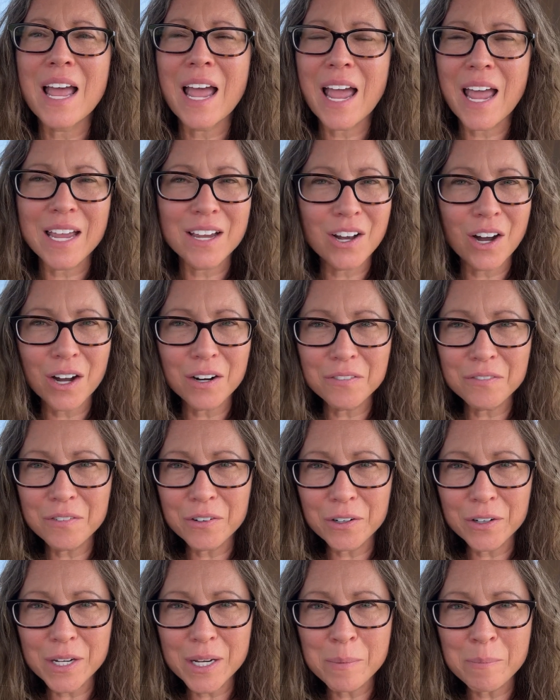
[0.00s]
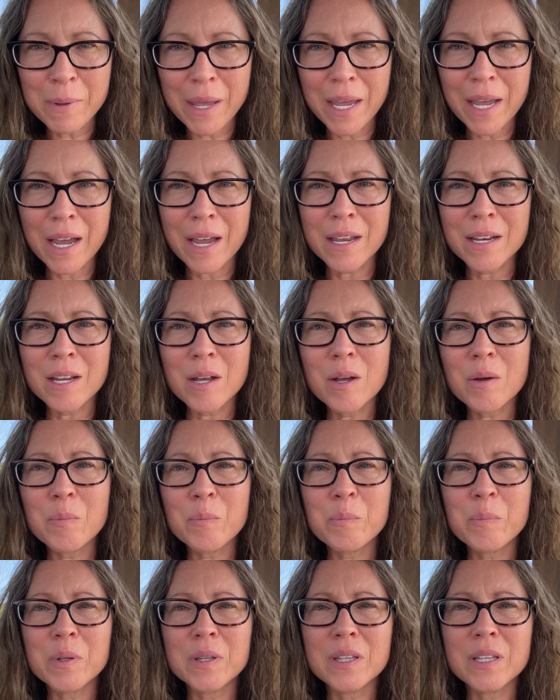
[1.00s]
a God-fearing man,
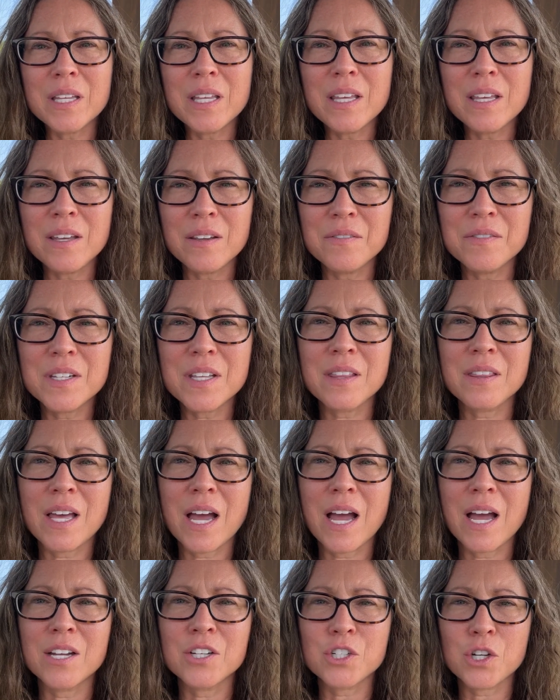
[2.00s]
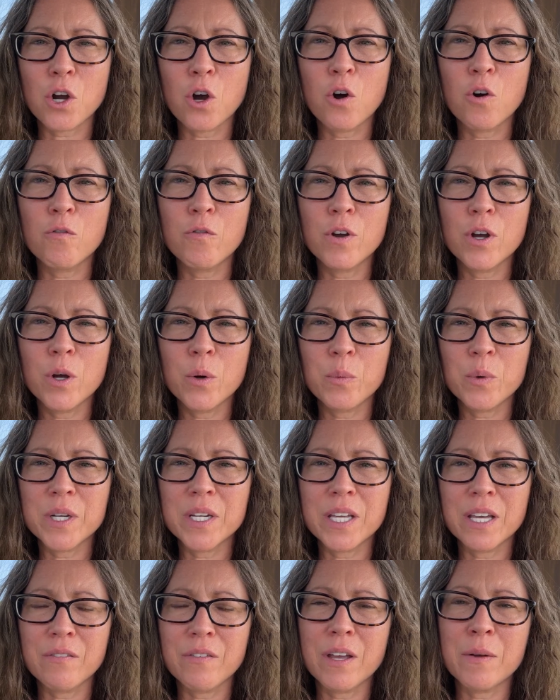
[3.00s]
believed that Jehovah would
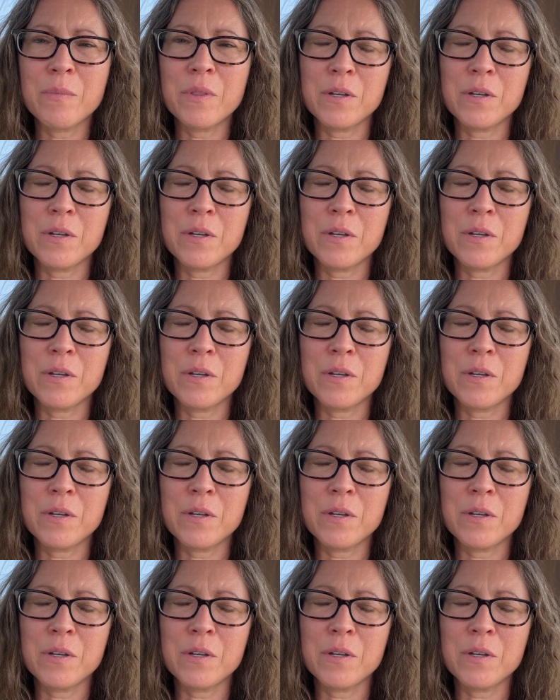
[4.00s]
give him the